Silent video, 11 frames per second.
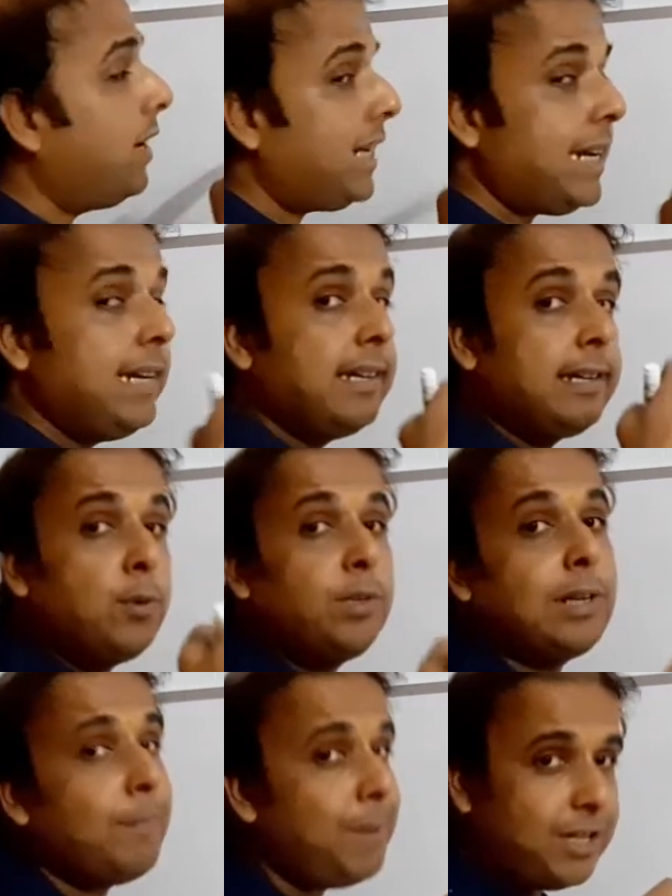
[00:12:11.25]
include the
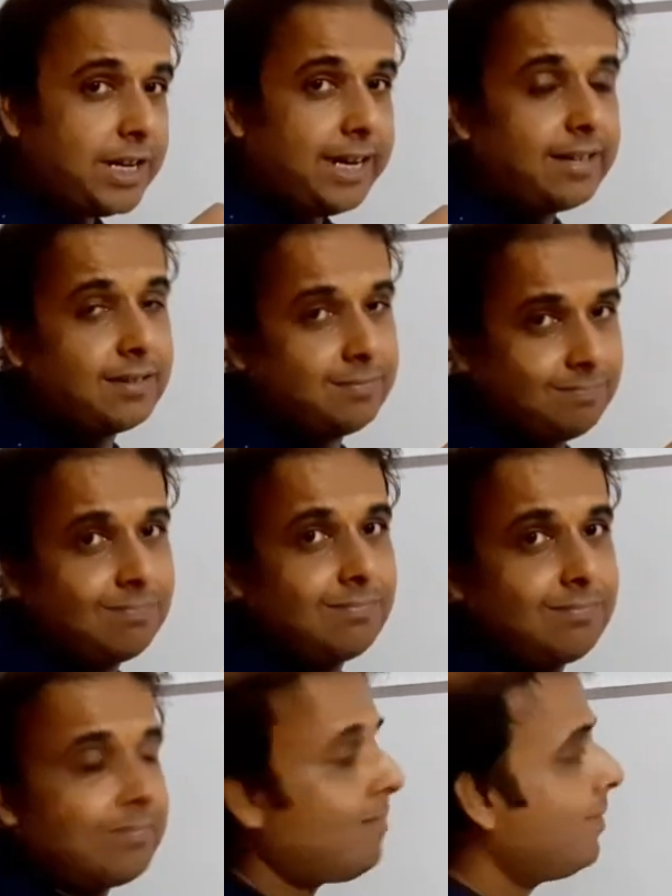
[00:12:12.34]
bridgehead.
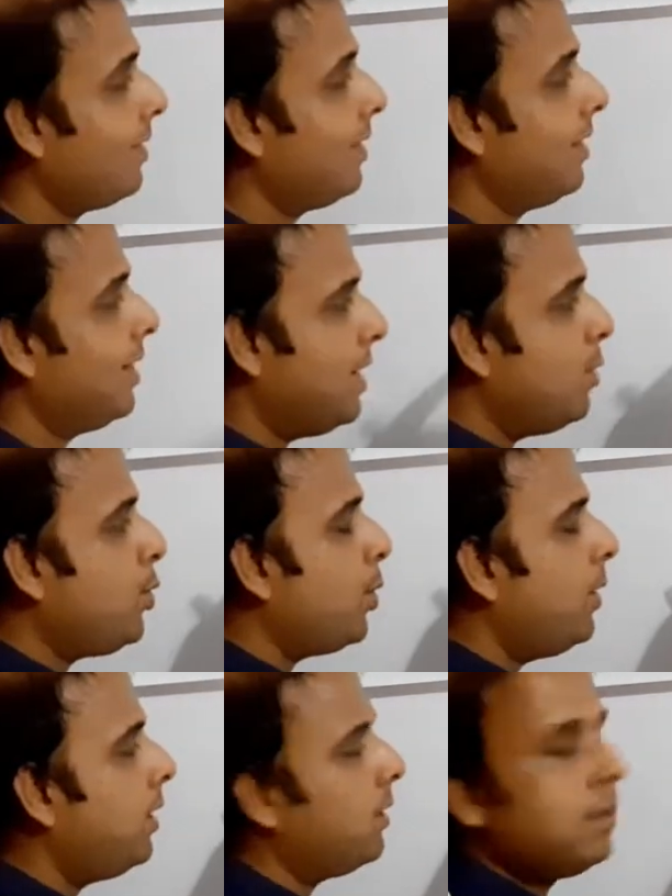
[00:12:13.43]
You
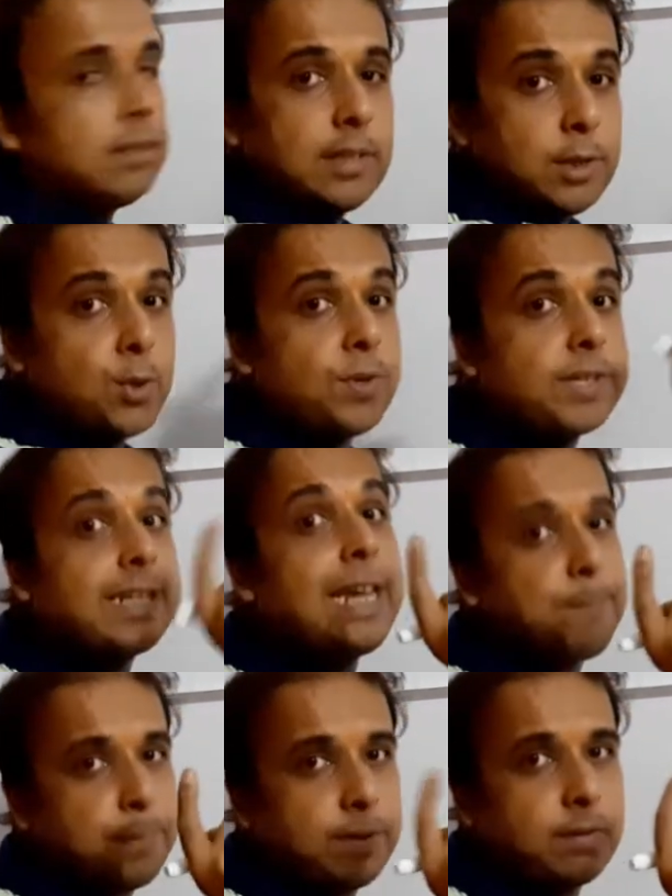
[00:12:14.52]
should
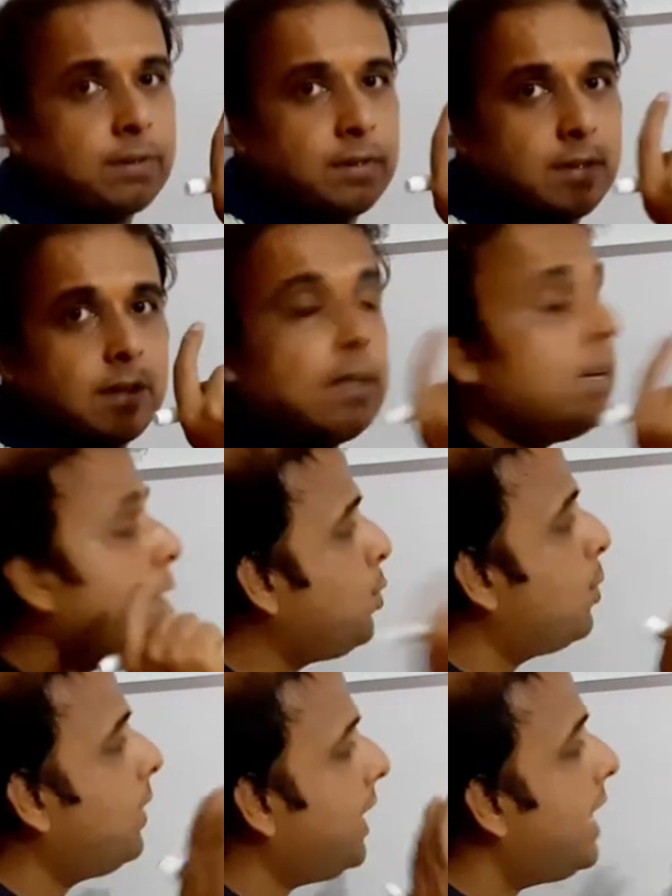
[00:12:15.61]
skip. You
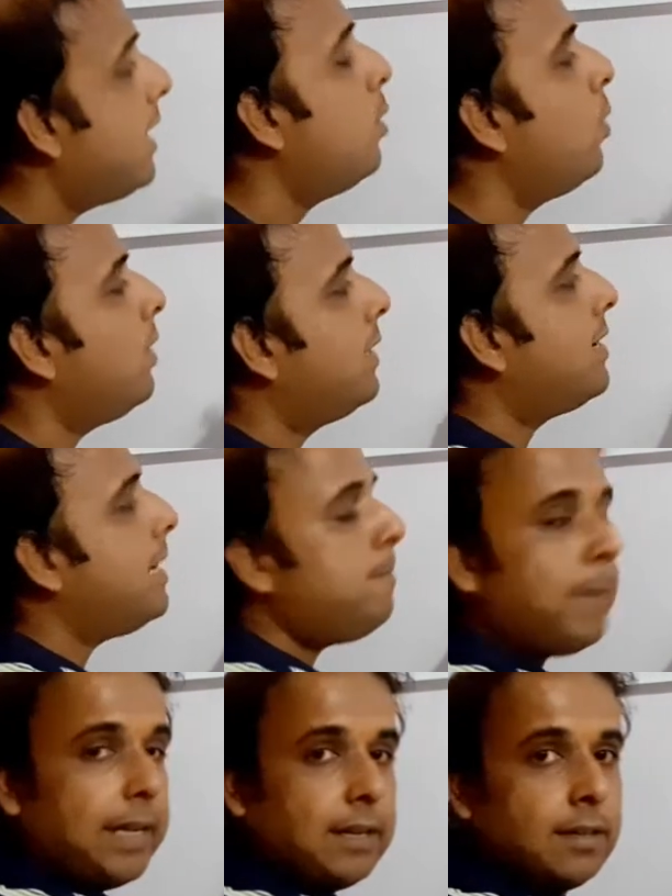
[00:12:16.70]
should ignore the
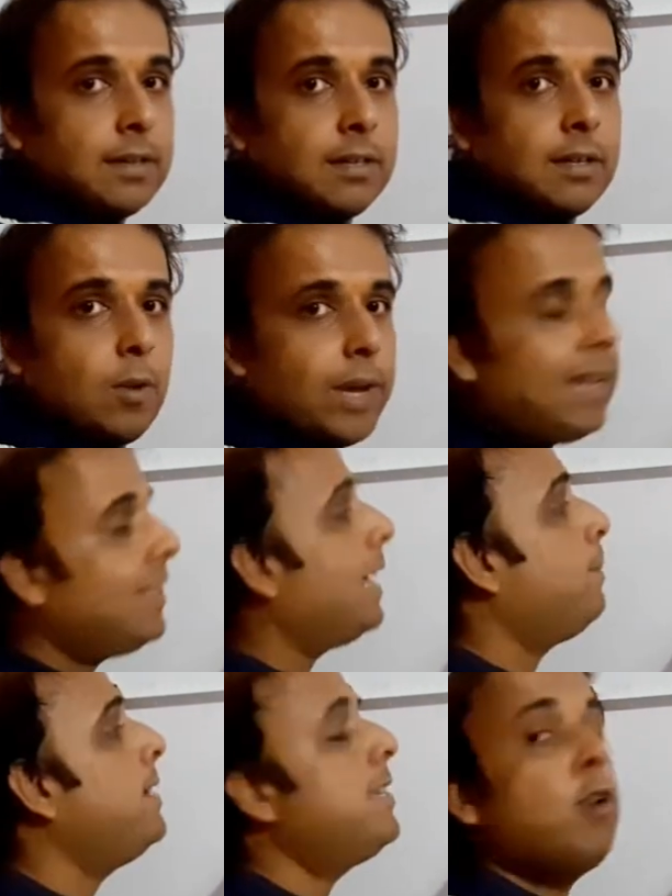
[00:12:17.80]
CP. Okay, that
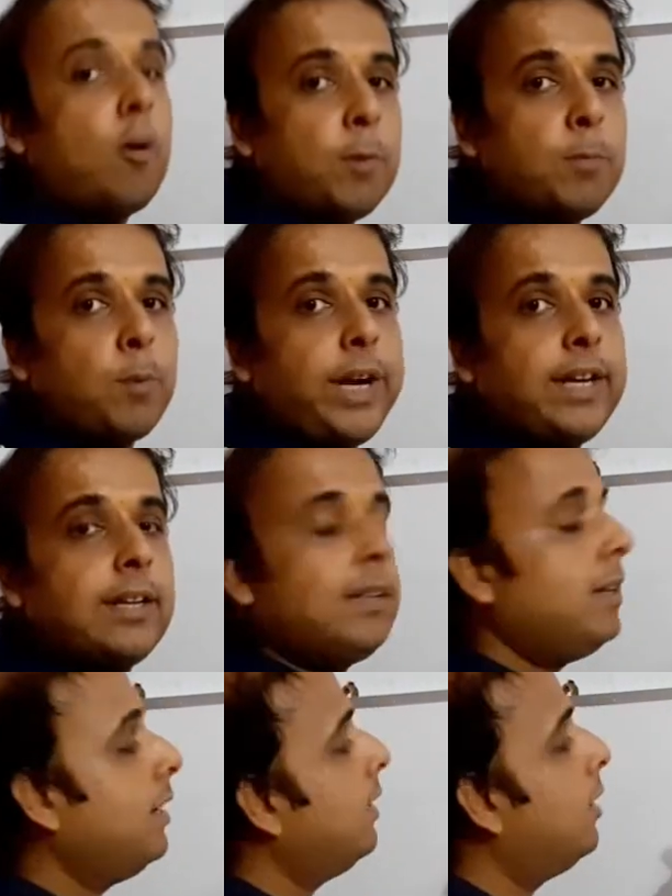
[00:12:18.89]
means the common point.
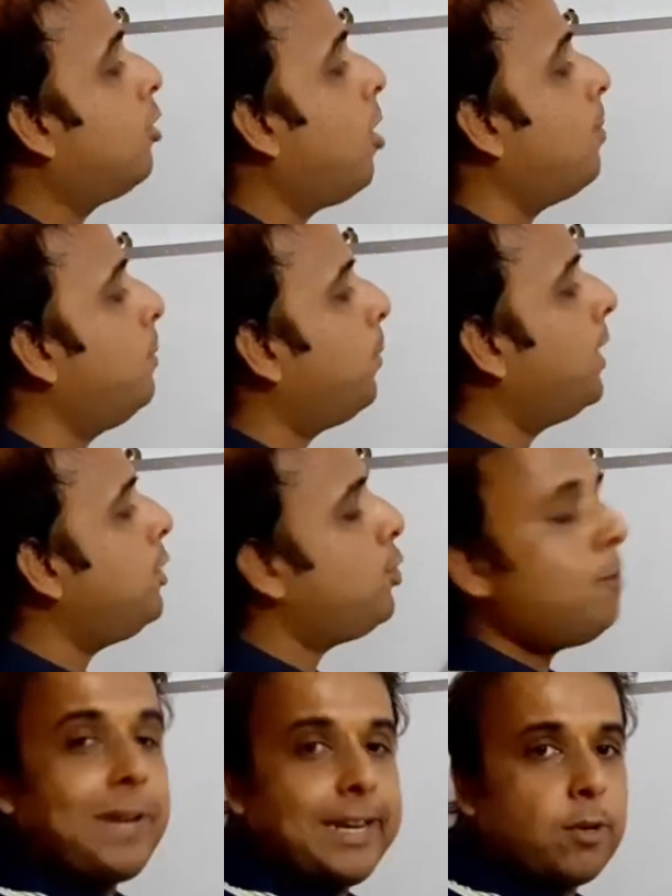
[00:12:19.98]
The common point should
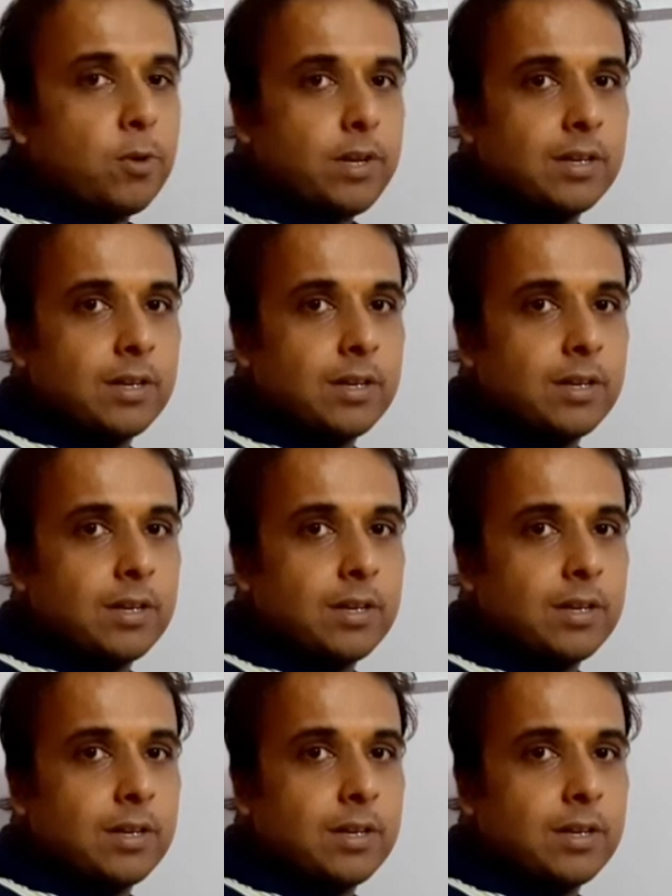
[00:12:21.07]
be ignored,